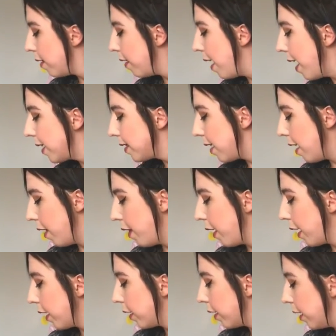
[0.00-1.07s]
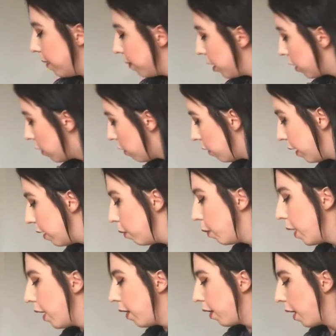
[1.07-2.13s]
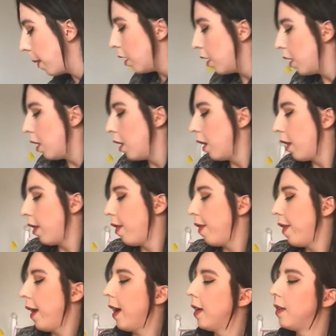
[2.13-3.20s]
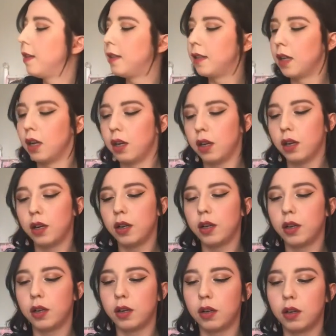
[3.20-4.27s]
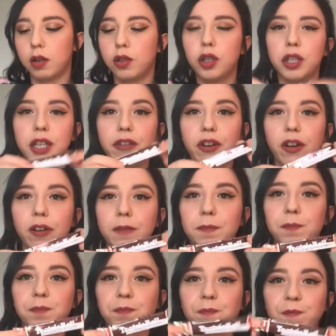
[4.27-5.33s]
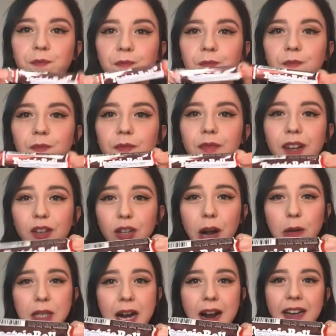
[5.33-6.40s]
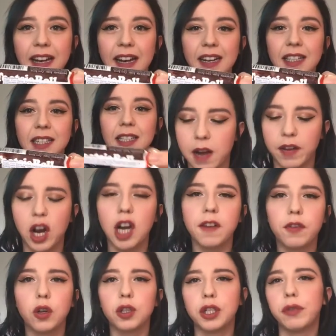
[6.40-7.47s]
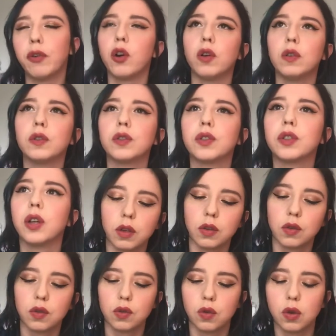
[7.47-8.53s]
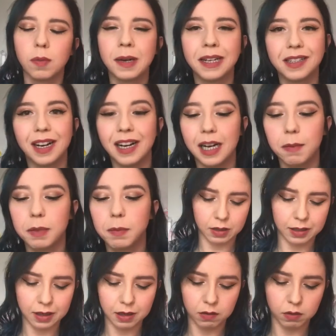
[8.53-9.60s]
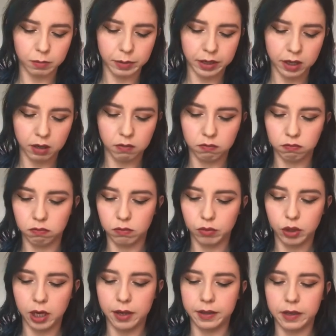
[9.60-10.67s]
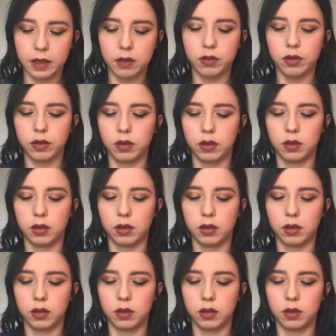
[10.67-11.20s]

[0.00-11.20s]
Next, I think I'm going to go in with this. Tootsie Roll. Look how tiny it is. I've heard of Tootsie Rolls so many times. I can't open it. I'll try this end.